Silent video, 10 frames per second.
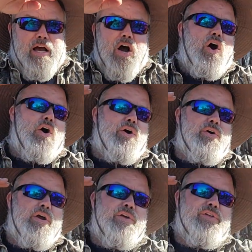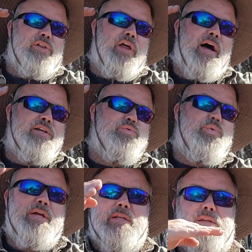Are the laws
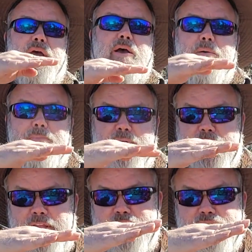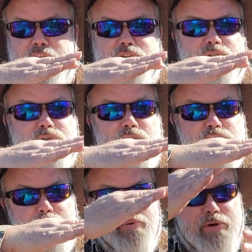written by the legislatures
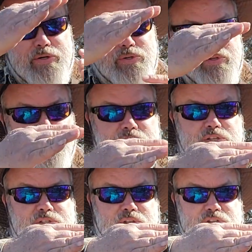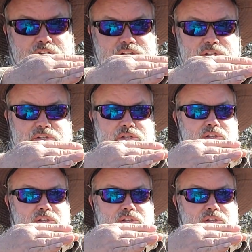superior to the decisions of the judges?